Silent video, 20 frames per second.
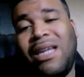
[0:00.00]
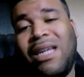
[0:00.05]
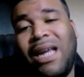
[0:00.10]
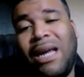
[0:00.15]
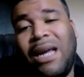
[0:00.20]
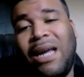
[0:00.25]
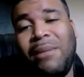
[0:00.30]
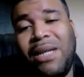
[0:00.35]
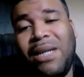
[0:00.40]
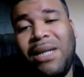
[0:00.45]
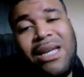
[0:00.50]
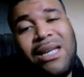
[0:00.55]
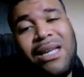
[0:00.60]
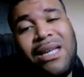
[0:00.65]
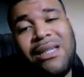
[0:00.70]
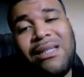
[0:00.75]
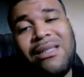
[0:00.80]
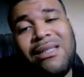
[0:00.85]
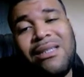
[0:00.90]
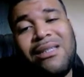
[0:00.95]
game it
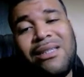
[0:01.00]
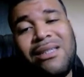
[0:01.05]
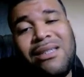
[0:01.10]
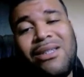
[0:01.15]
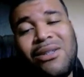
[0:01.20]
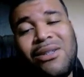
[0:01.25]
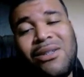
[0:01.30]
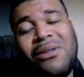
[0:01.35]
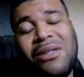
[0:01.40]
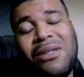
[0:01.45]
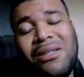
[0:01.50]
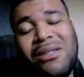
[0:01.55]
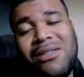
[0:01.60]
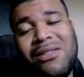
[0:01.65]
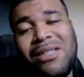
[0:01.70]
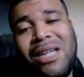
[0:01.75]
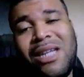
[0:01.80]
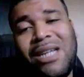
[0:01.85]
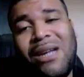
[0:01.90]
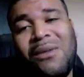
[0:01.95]
is, you'll
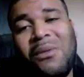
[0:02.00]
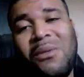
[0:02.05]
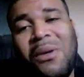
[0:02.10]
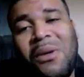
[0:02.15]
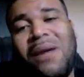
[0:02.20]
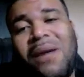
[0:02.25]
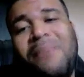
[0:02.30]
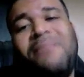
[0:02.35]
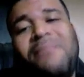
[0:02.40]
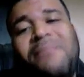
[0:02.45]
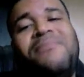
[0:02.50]
understand why.